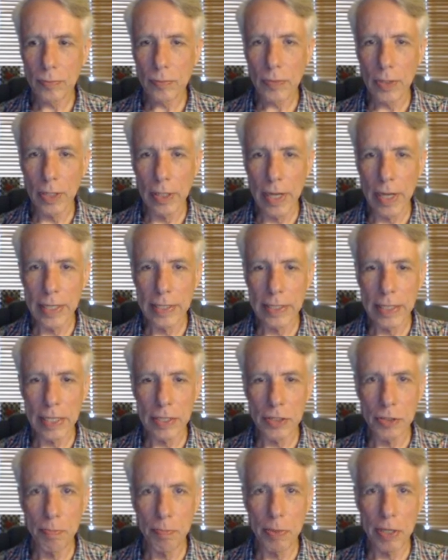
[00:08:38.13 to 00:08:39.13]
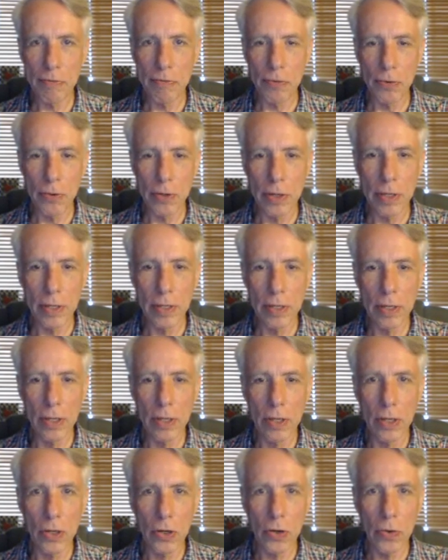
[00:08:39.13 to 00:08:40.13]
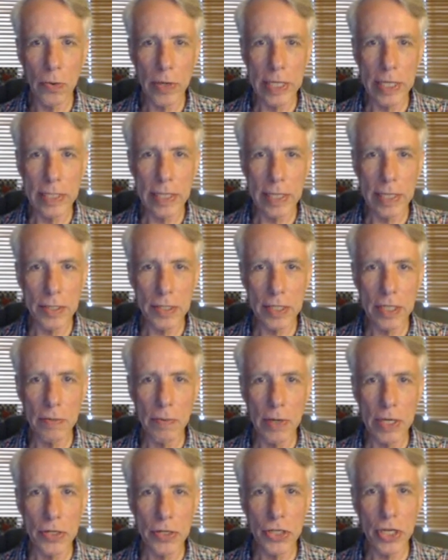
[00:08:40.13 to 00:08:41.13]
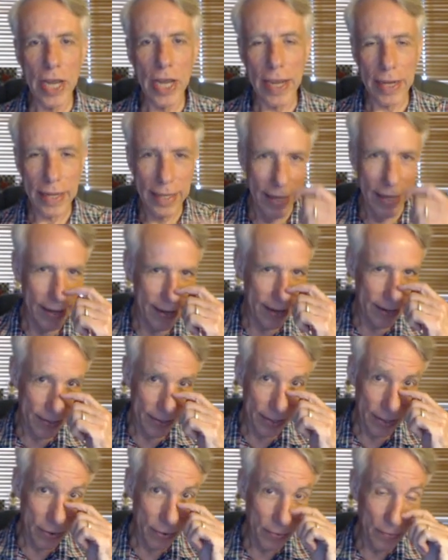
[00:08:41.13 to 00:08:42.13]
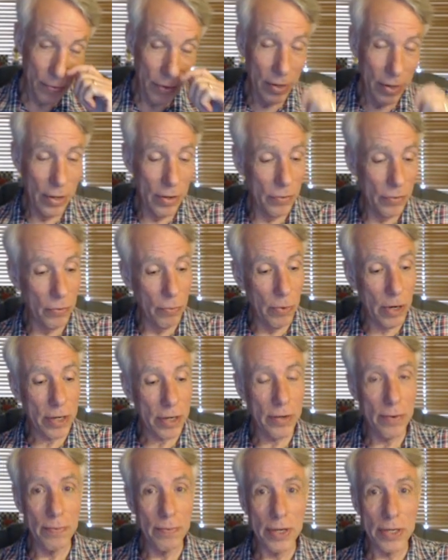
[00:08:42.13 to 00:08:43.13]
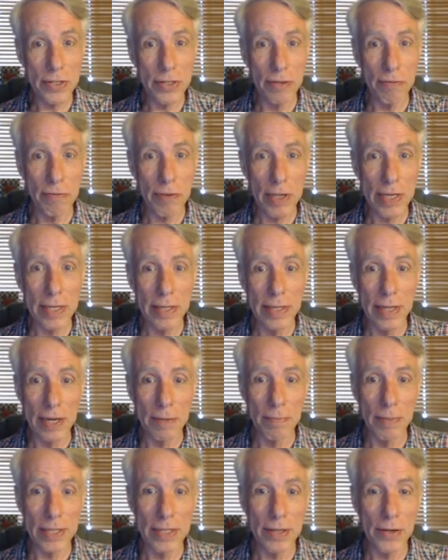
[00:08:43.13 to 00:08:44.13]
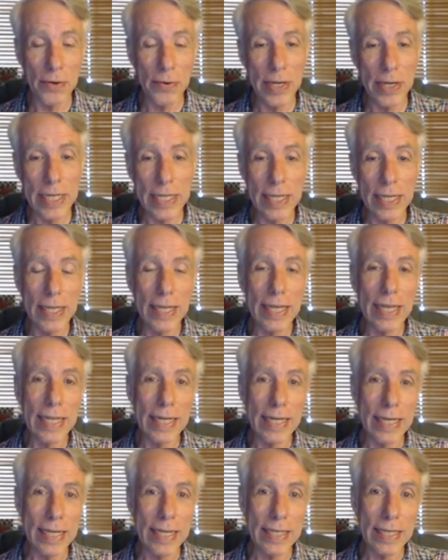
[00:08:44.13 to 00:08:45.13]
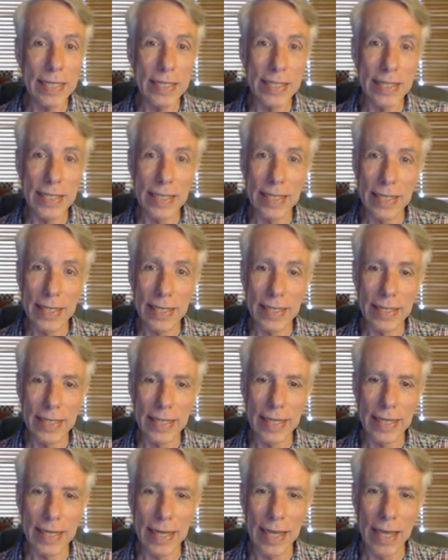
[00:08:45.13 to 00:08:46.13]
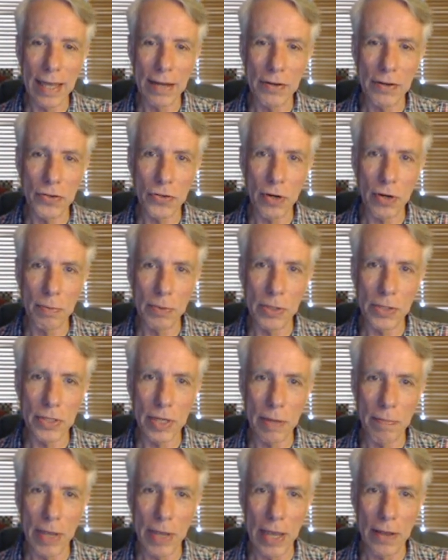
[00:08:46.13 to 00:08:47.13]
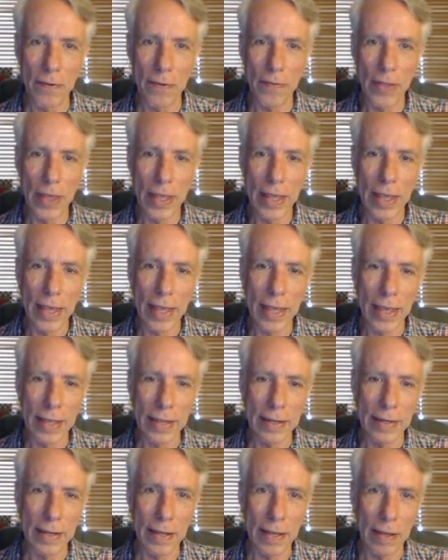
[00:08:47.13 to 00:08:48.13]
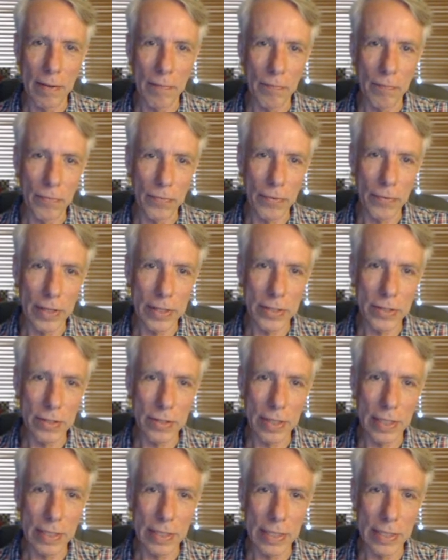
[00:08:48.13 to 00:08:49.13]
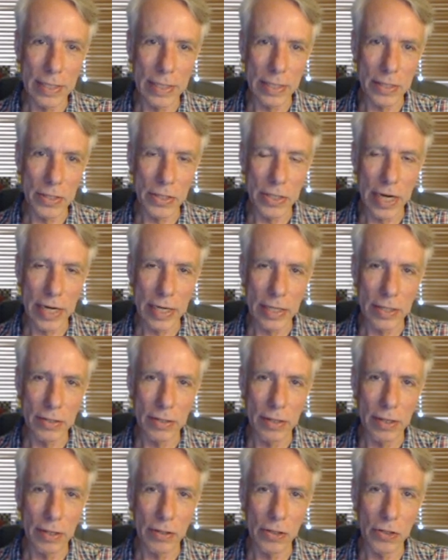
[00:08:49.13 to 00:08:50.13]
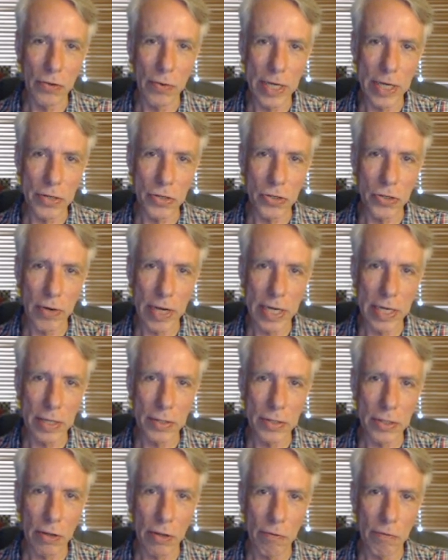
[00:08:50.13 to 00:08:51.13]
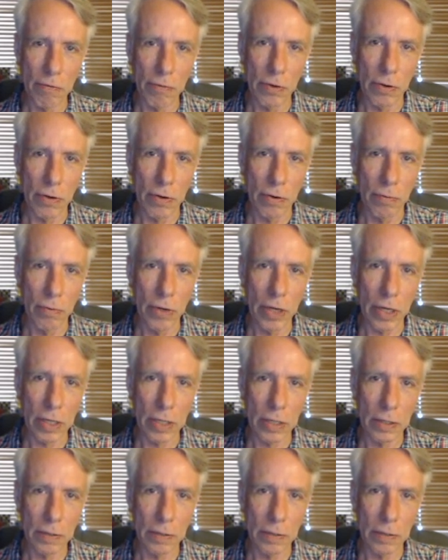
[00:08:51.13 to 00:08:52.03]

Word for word: Knight takes b4 queen takes c1 check. So the rook was defended there, but the queen needed to get out of trouble somehow. And um, let's look at this exchange. The queen is trading itself for a rook.